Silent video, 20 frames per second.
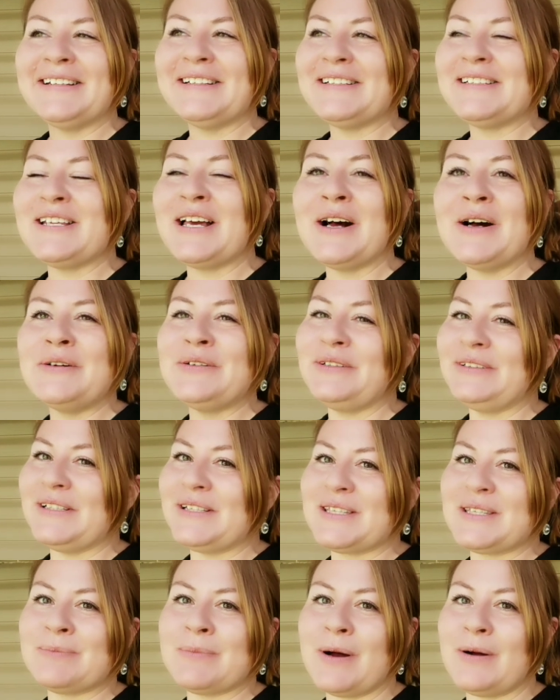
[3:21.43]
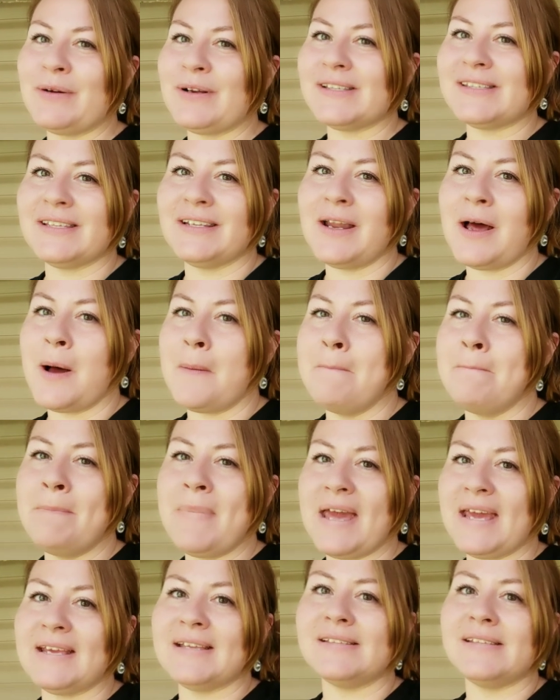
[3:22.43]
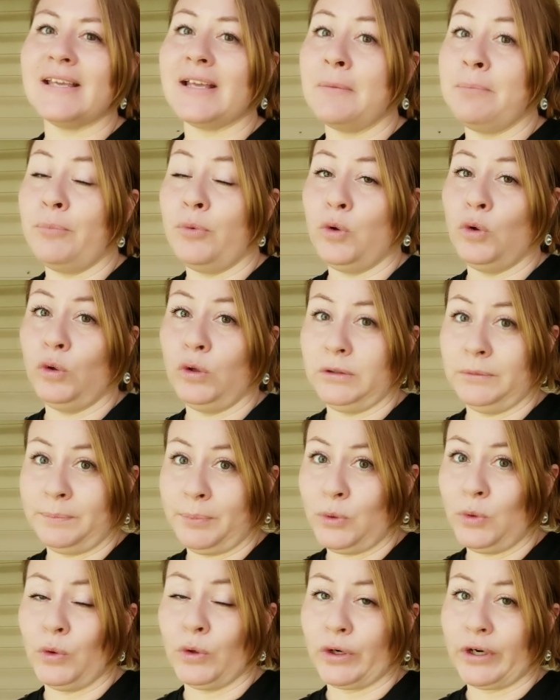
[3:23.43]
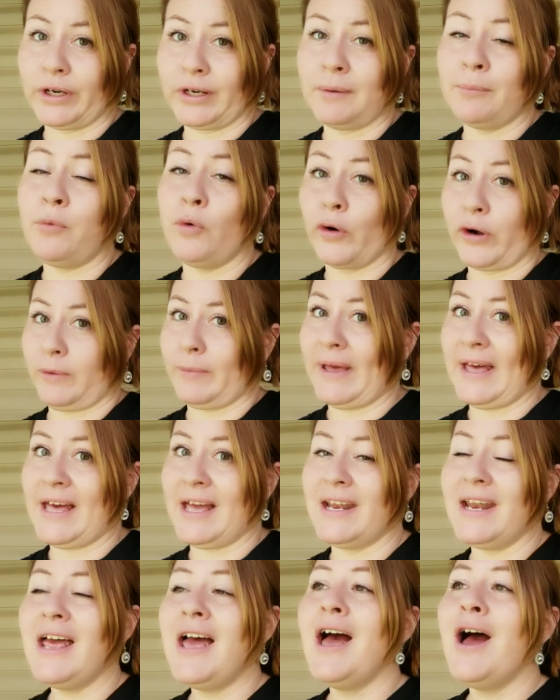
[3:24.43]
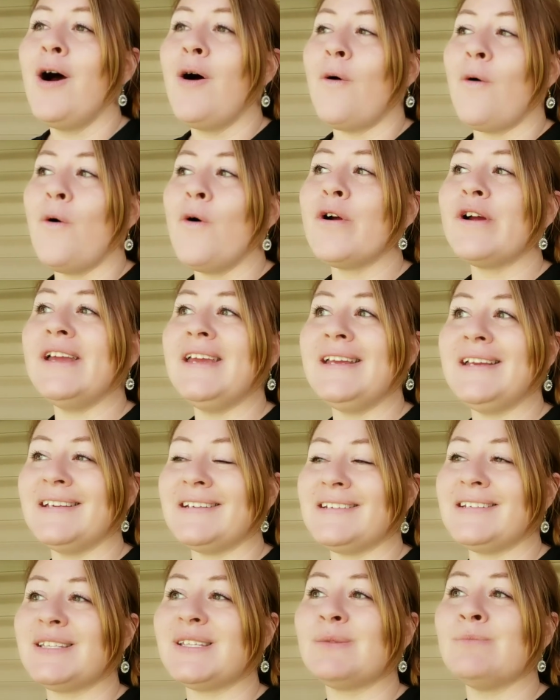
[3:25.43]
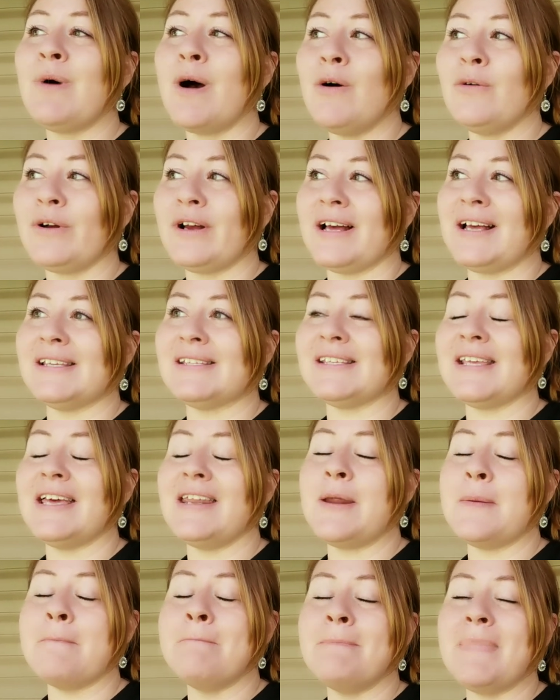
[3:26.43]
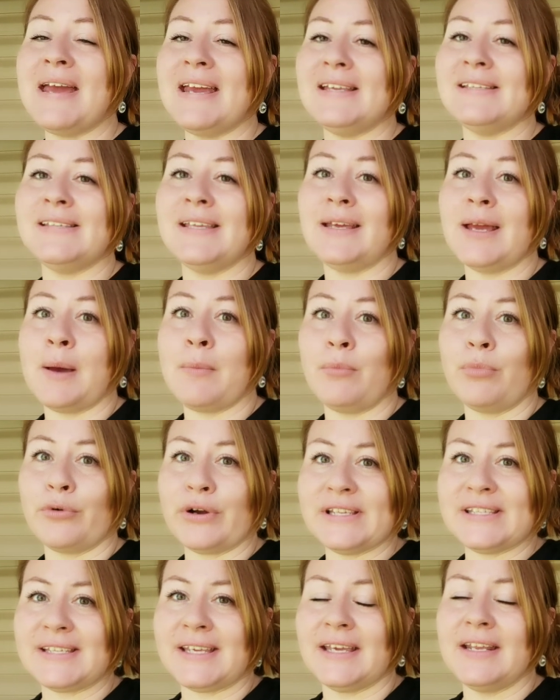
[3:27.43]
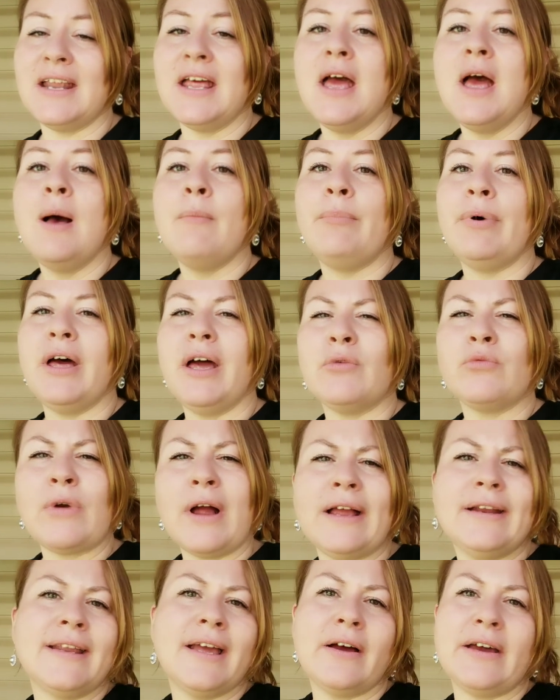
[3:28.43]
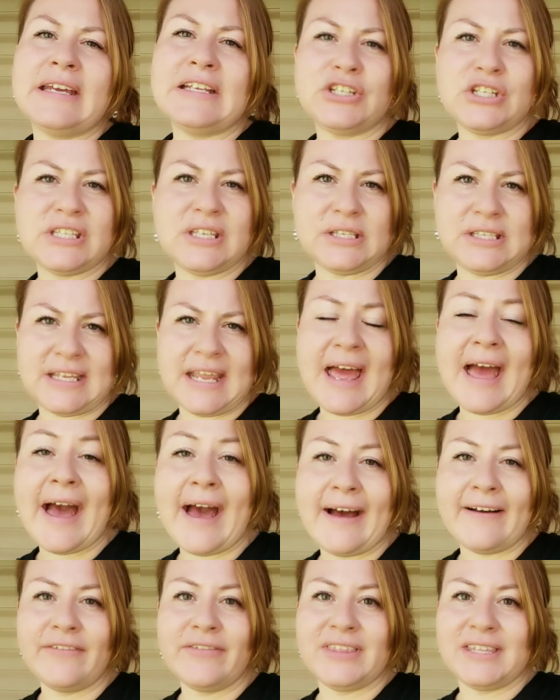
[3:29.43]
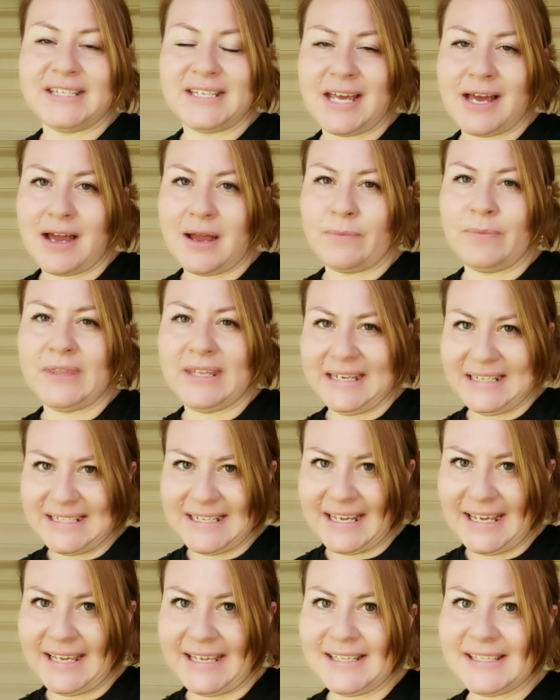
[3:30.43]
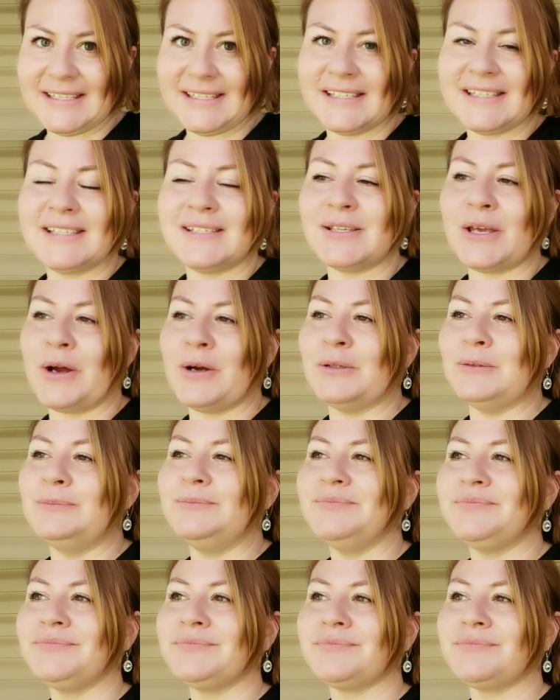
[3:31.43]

could totally smoke us an amazing pulled pork, a pork butt, or he could smoke us an amazing brisket. But right now he just doesn't have the time that it takes. So